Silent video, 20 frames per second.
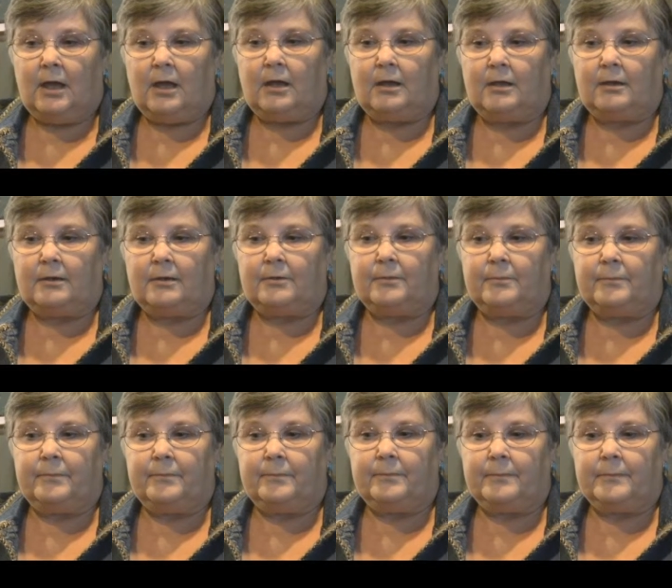
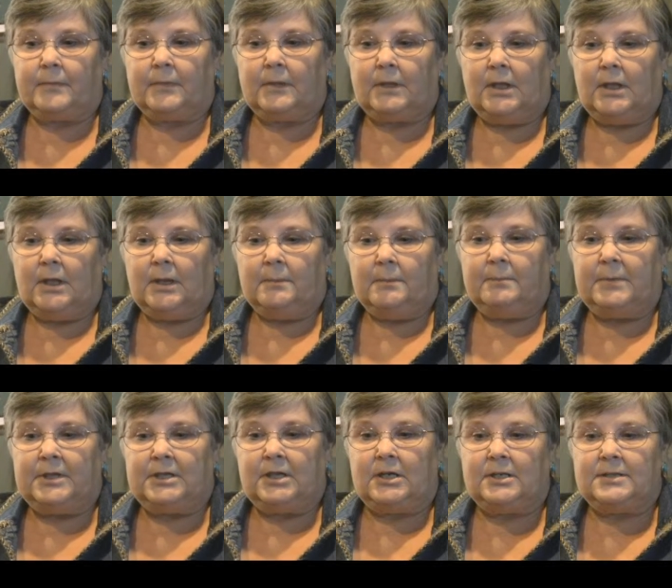Um,
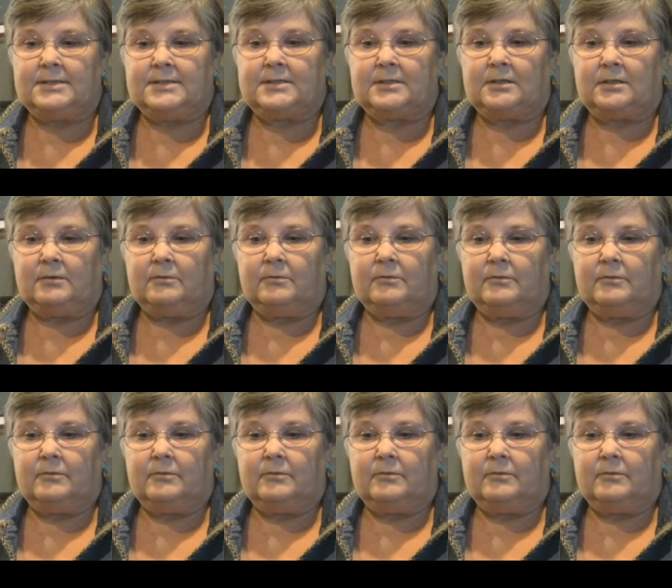because uh,